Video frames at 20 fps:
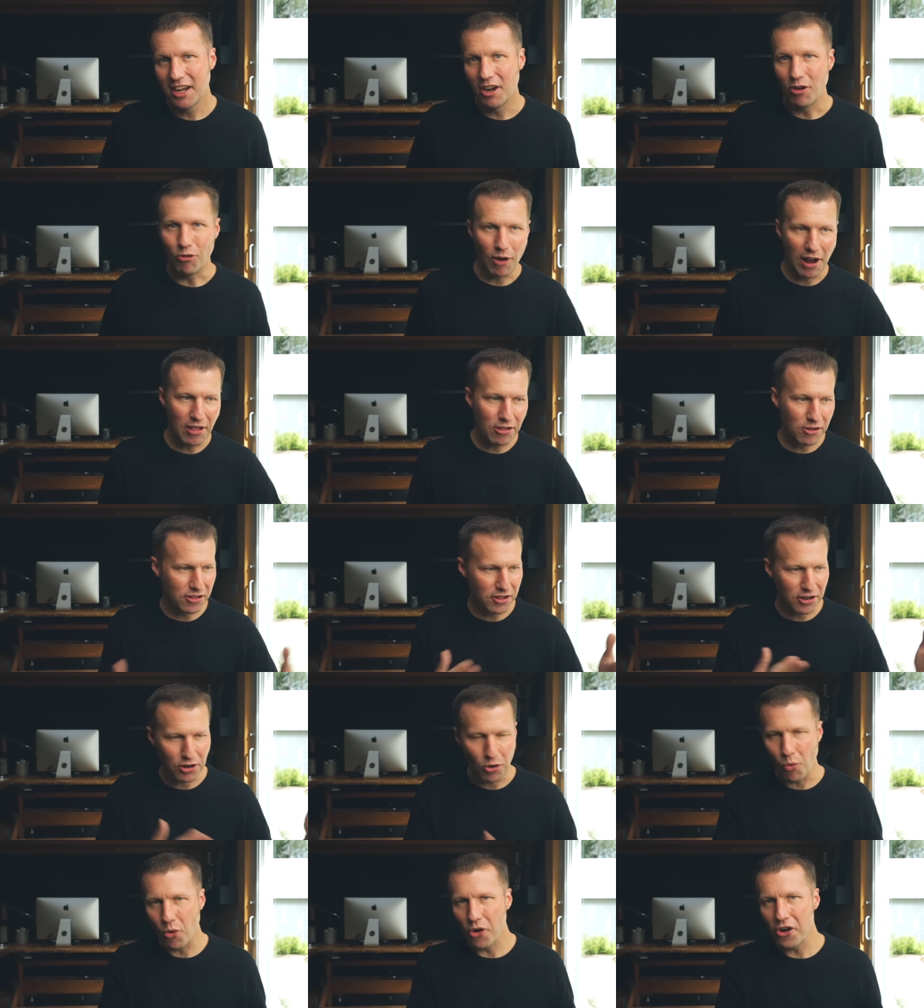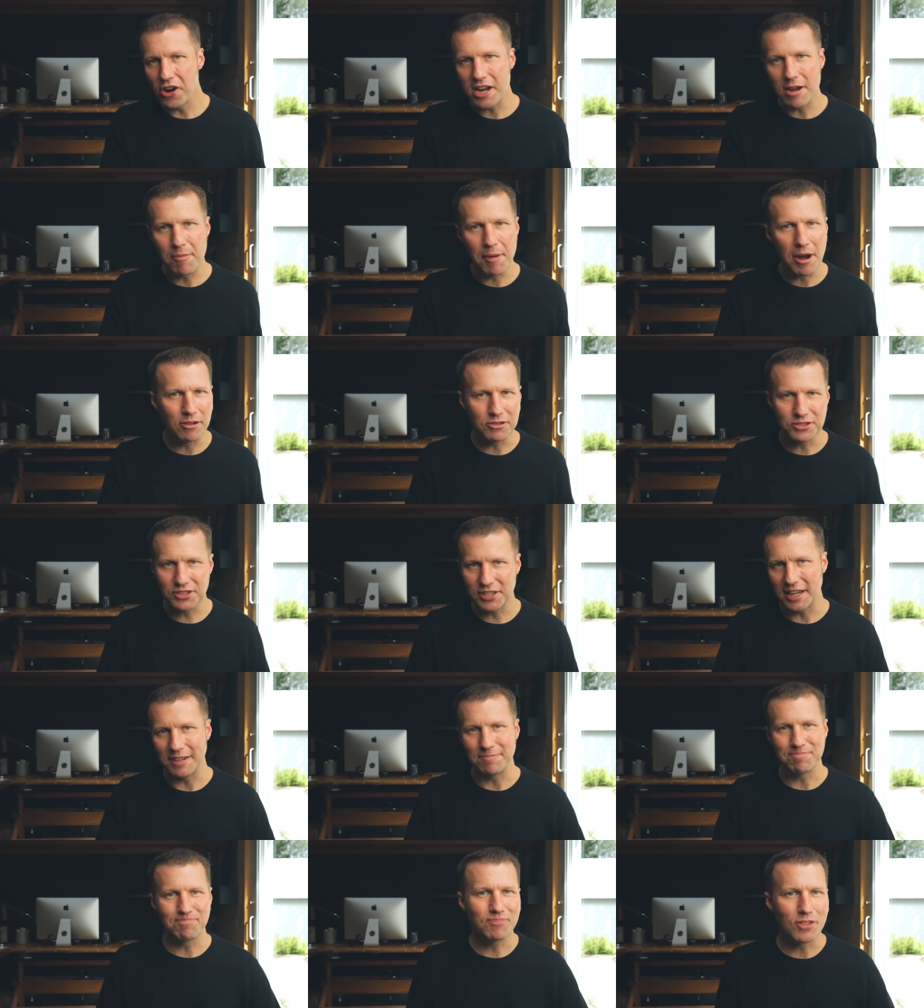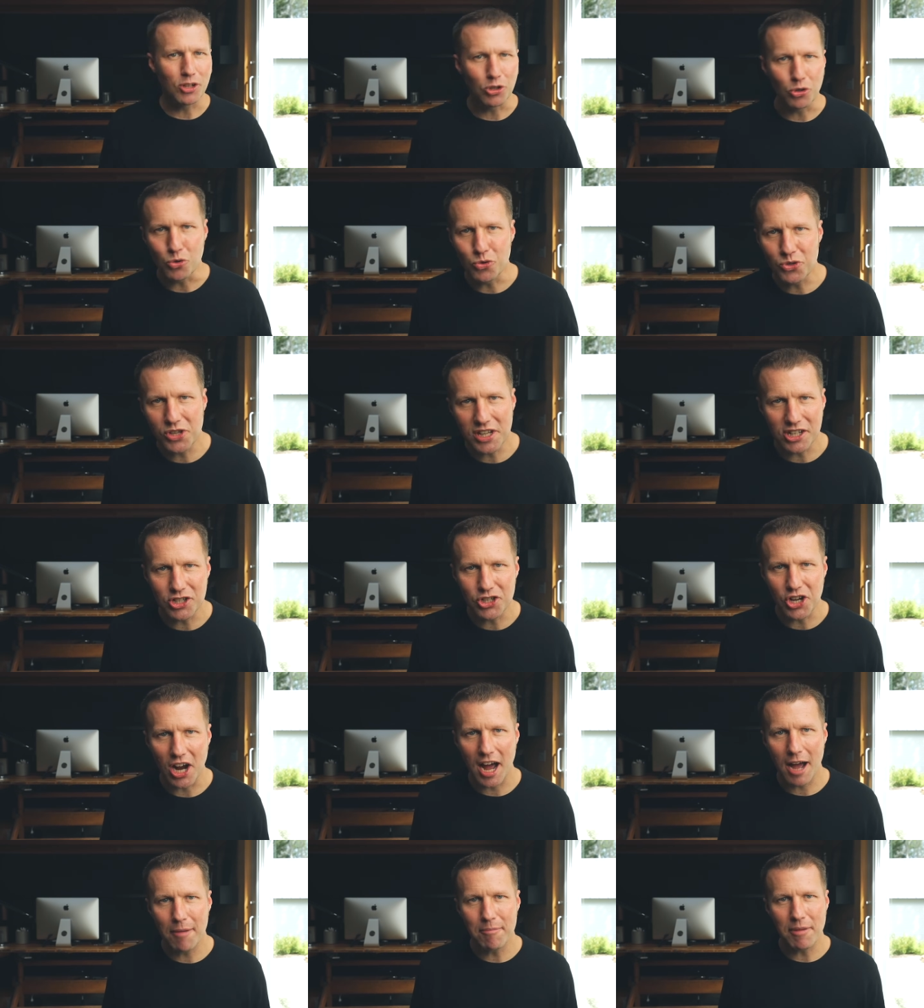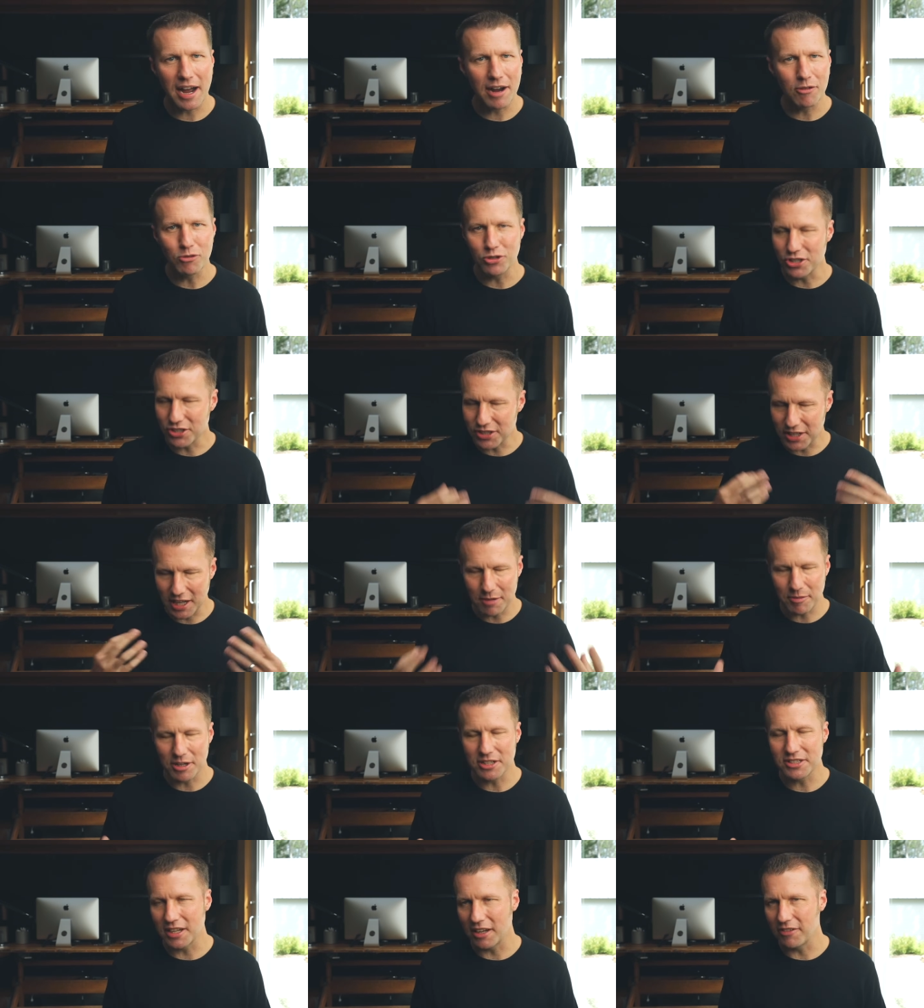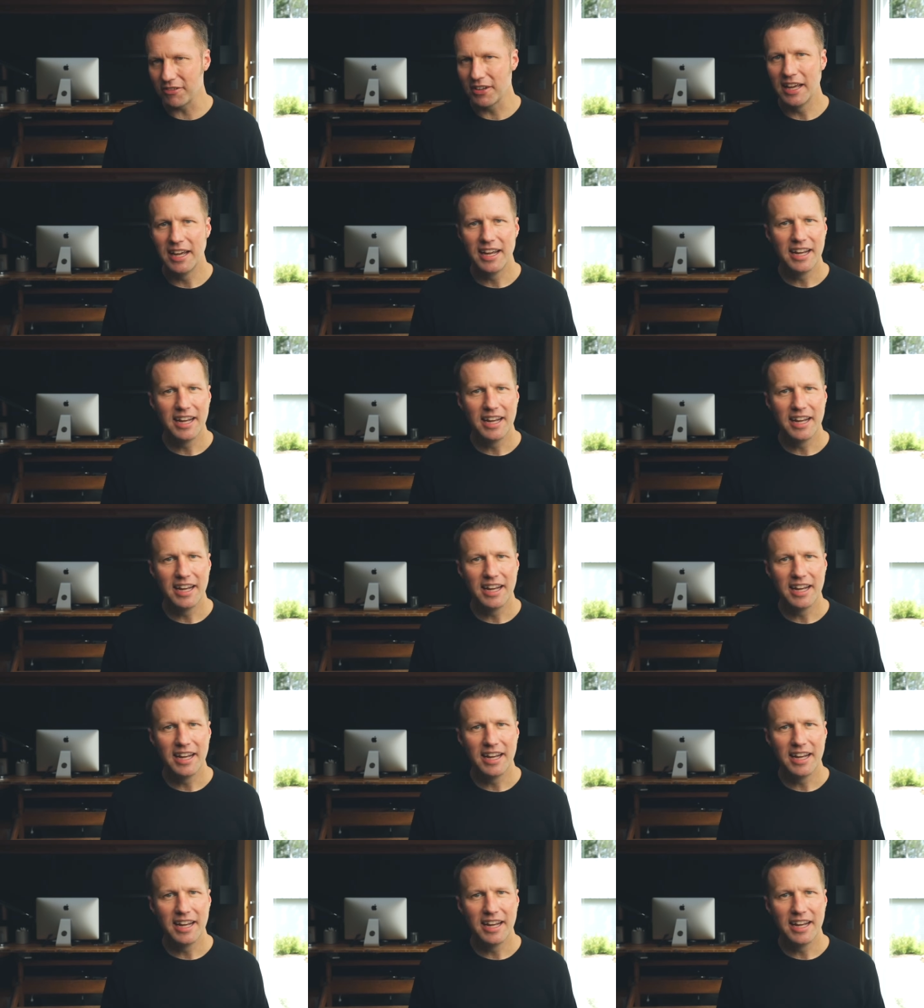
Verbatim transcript: Rather than a worry about, say, losing a job, I would just say to myself,